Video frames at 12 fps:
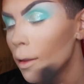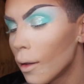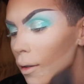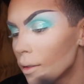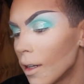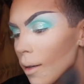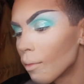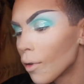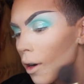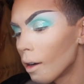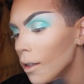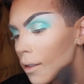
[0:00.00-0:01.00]
There's that
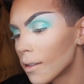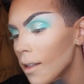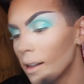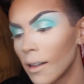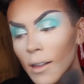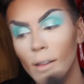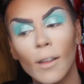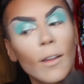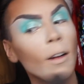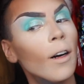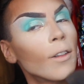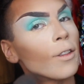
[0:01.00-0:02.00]
bronze, that
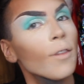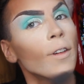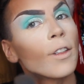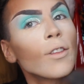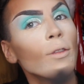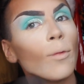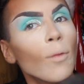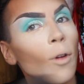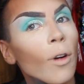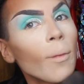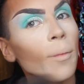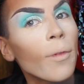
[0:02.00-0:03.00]
controversial
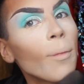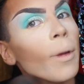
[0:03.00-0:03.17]
warmth,